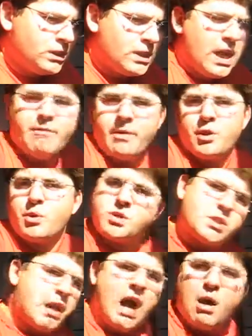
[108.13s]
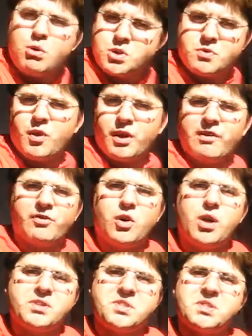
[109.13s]
I've been doing some housework, of
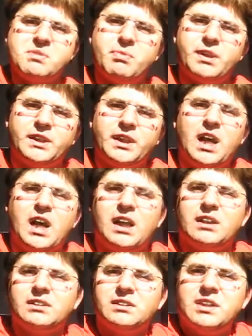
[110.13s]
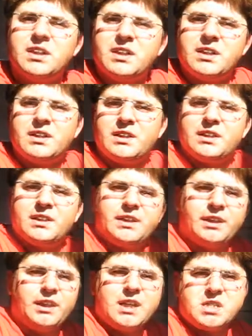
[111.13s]
course, but uh,
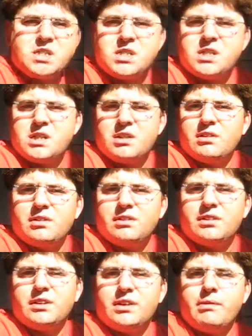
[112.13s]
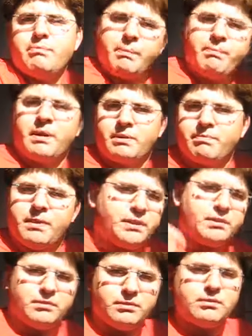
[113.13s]
that lasts. But but but
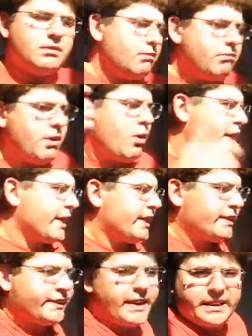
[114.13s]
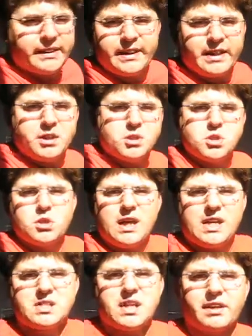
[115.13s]
okay, that that that used to
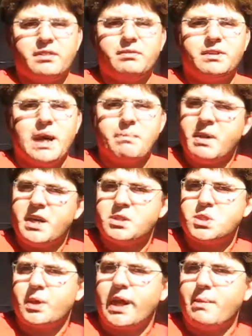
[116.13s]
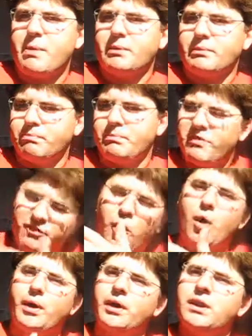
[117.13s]
last like ten minutes. Okay, but
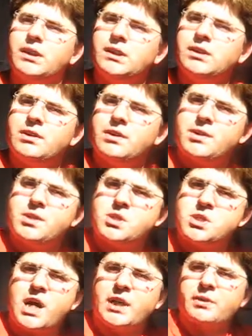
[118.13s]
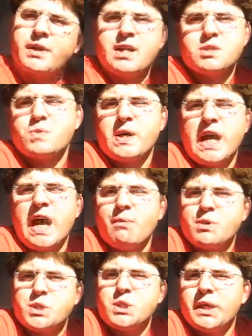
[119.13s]
before, just try to guess what I
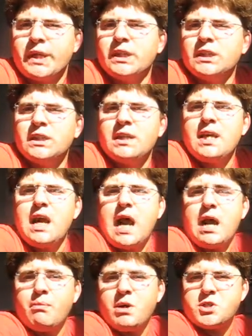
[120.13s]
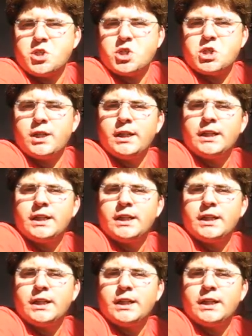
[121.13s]
was doing. I was